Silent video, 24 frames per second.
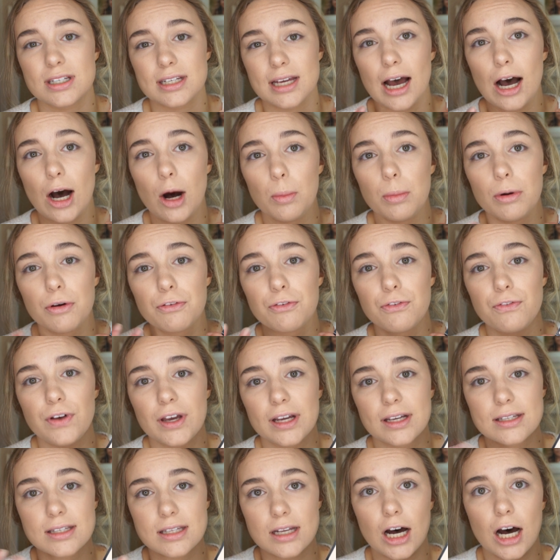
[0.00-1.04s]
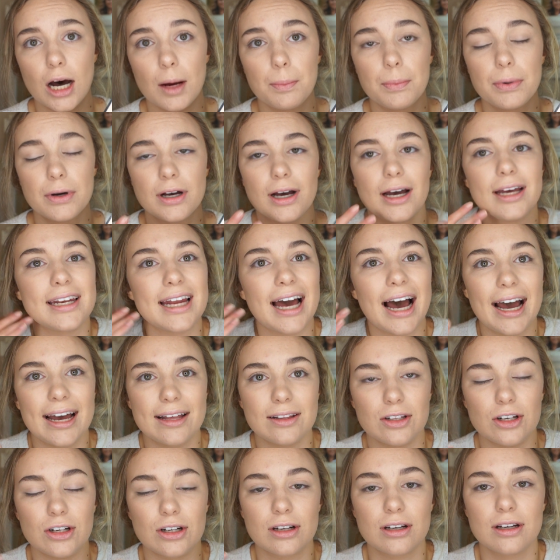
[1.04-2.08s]
it to help fix up an
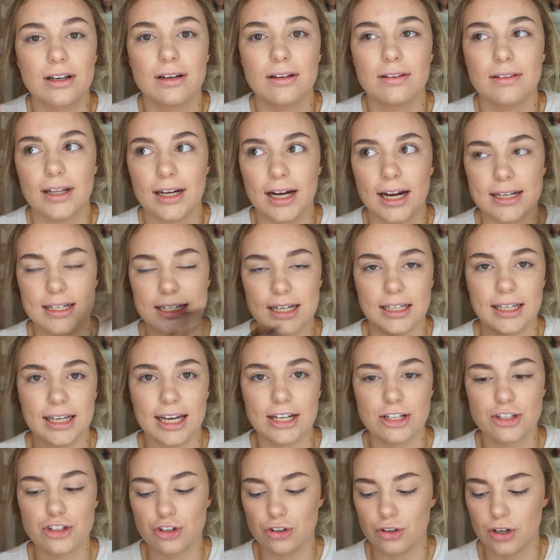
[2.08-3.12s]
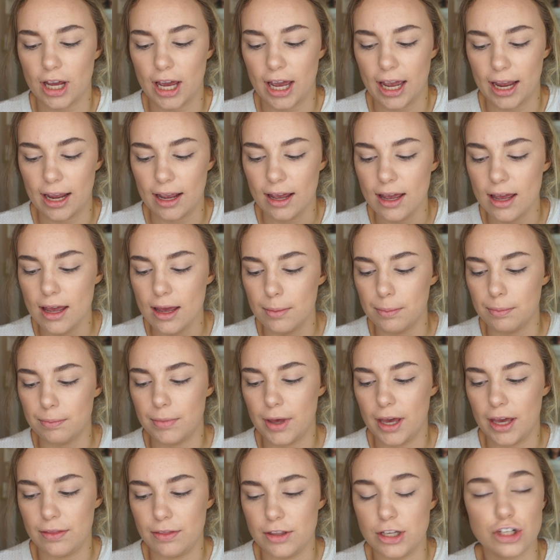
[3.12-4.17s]
eye look that I did yesterday,
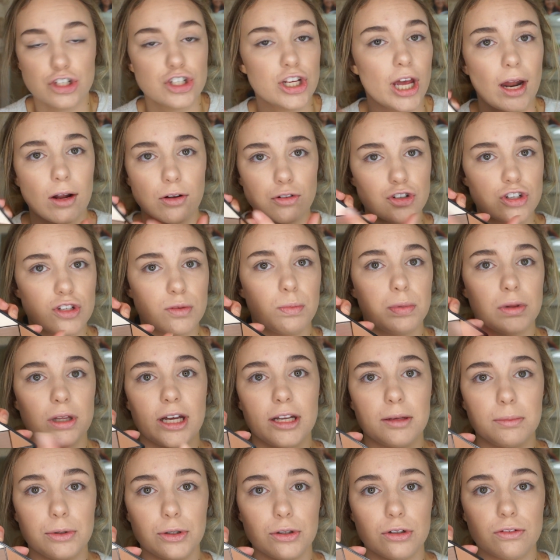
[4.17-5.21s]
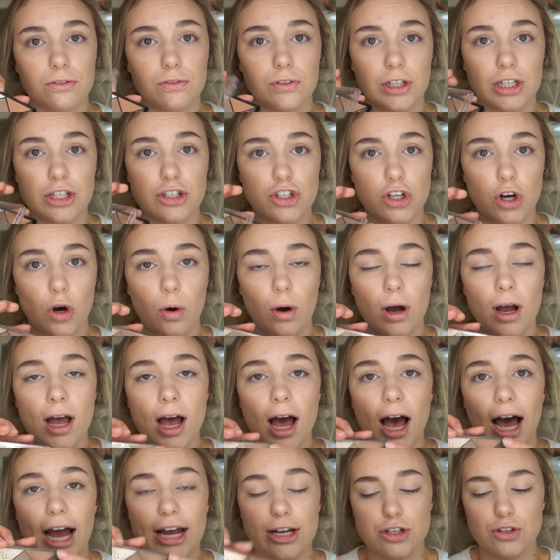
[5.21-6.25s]
and these shadows just blend beautifully. So
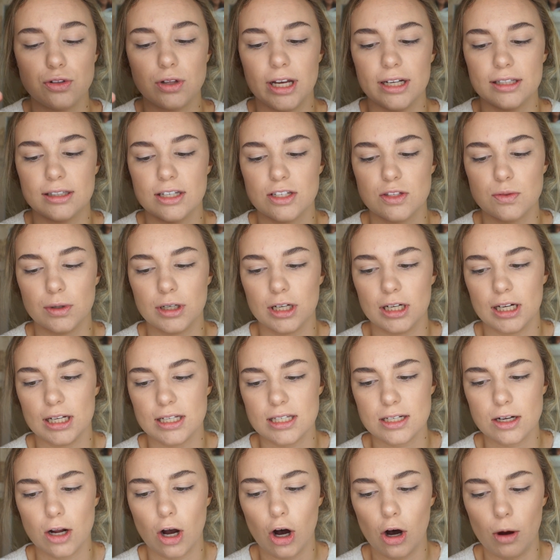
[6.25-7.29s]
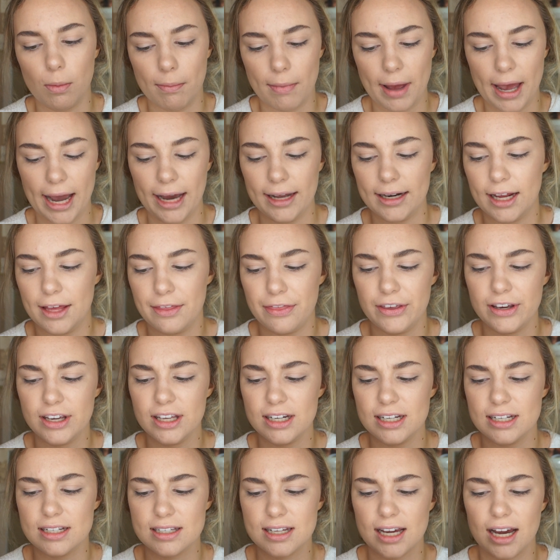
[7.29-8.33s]
I do like this one. It isn't all matte. I think
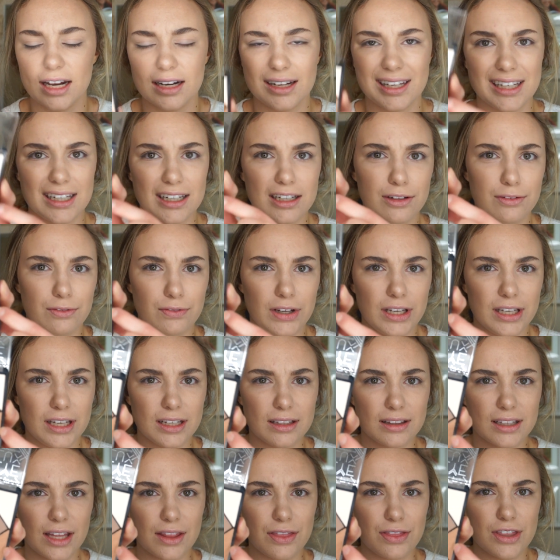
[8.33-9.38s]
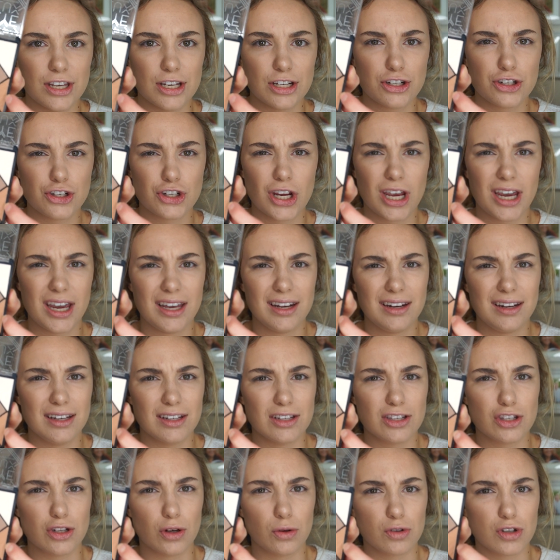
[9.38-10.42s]
it is kind of inconvenient that this shade
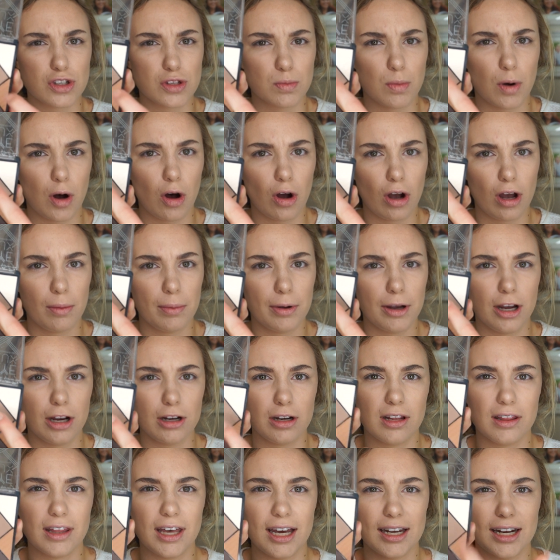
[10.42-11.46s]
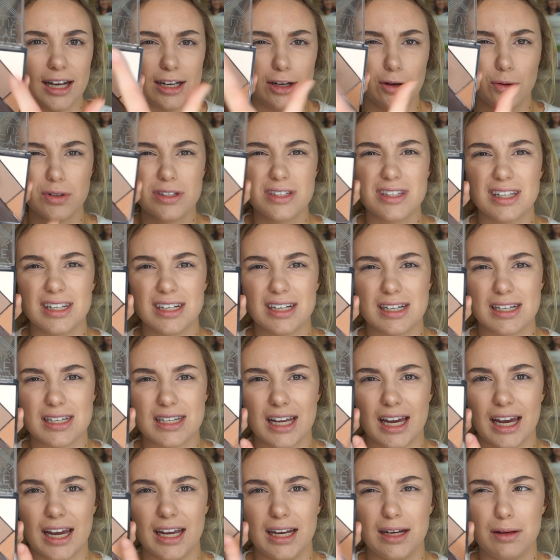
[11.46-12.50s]
is so small compared to that. I know it's the
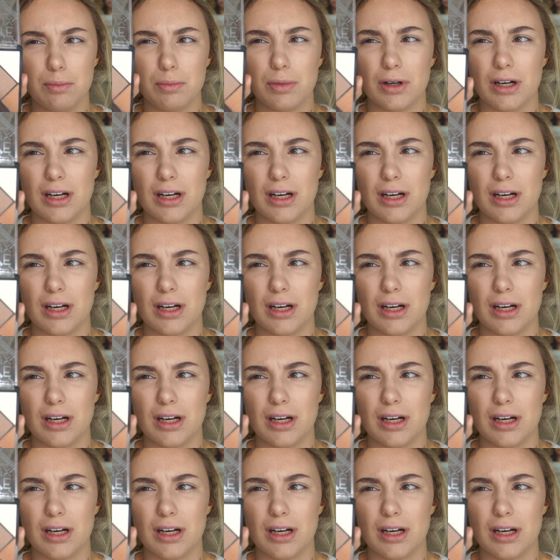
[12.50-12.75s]
design,